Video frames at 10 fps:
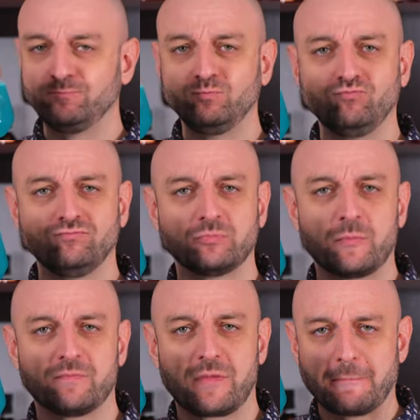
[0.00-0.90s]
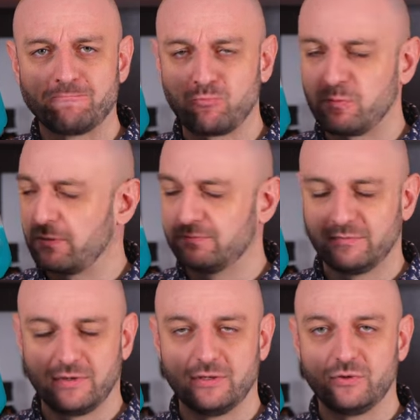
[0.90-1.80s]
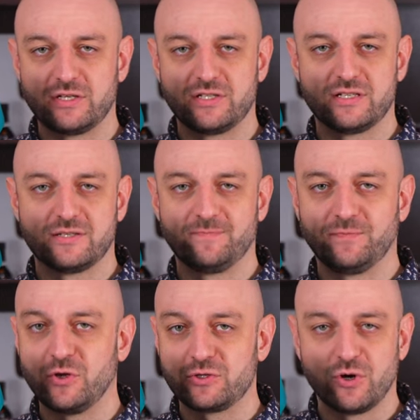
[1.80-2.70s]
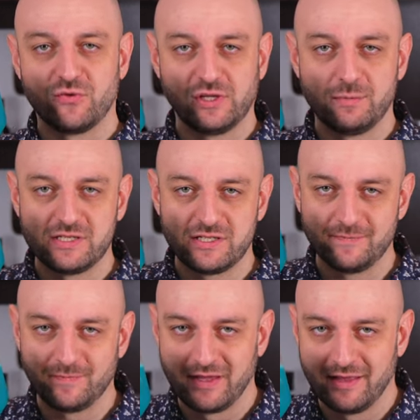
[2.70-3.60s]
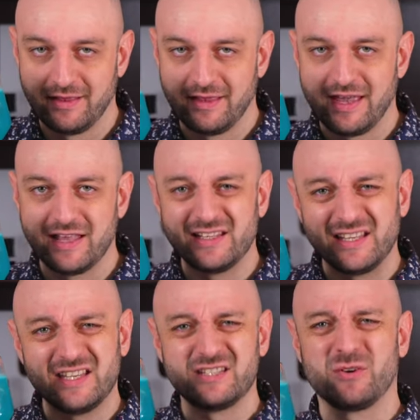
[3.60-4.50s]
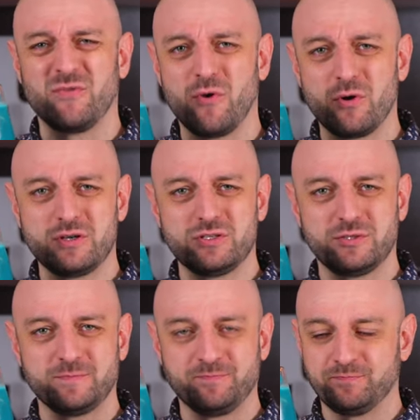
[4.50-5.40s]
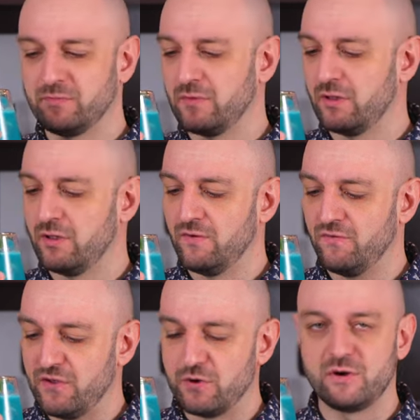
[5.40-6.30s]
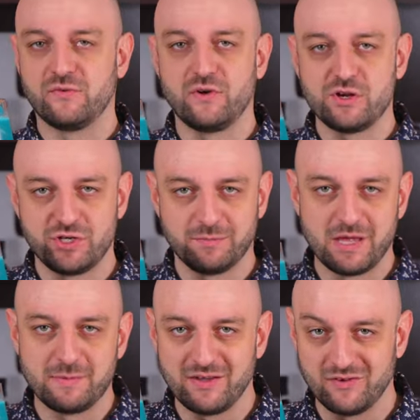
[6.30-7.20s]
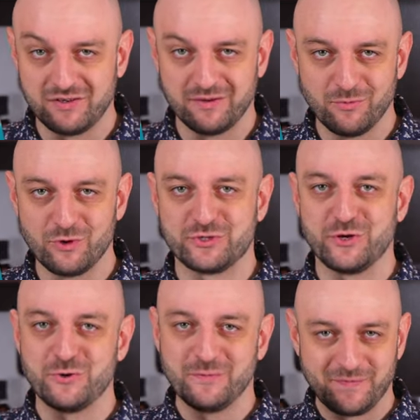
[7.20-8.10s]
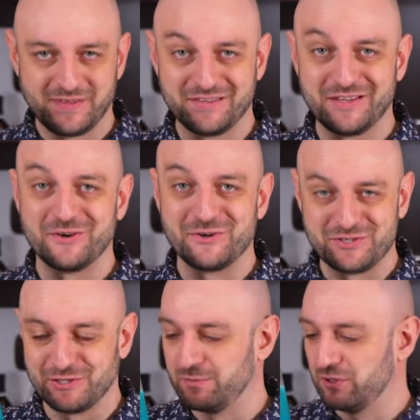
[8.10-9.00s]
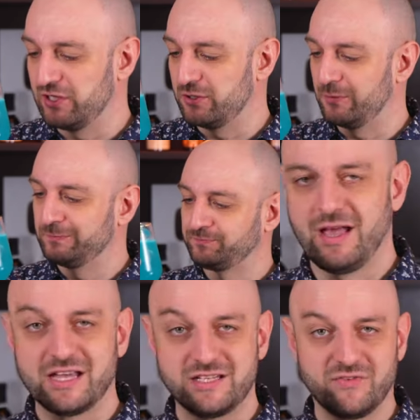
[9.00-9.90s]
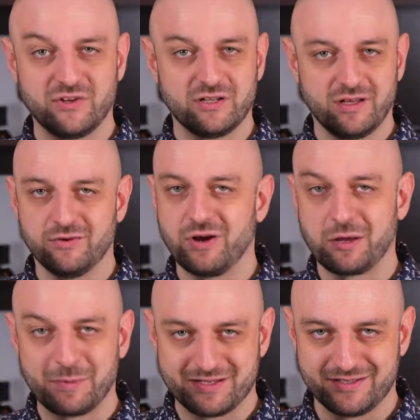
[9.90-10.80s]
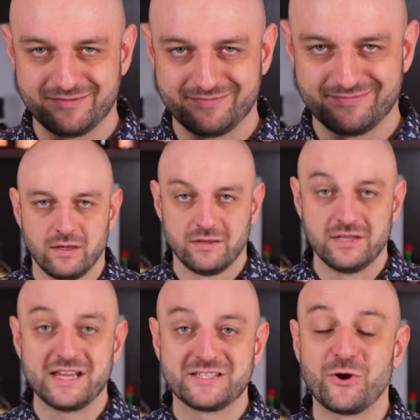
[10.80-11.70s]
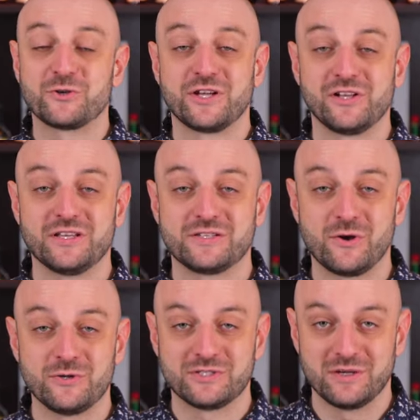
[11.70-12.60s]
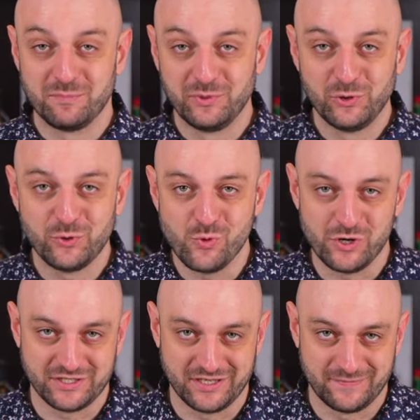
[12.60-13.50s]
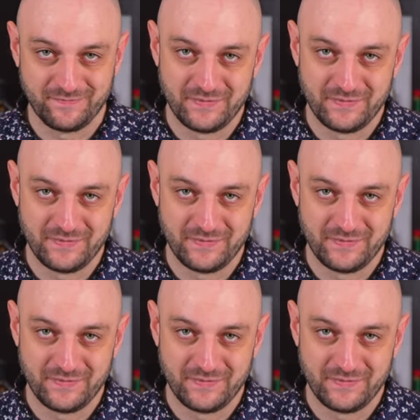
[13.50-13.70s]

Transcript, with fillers: Mmm, great taste. Not overly minty. A little hint of orange, very refreshing, maybe even more so than the original mojito. I definitely recommend it. The next cocktail is called Blue Water.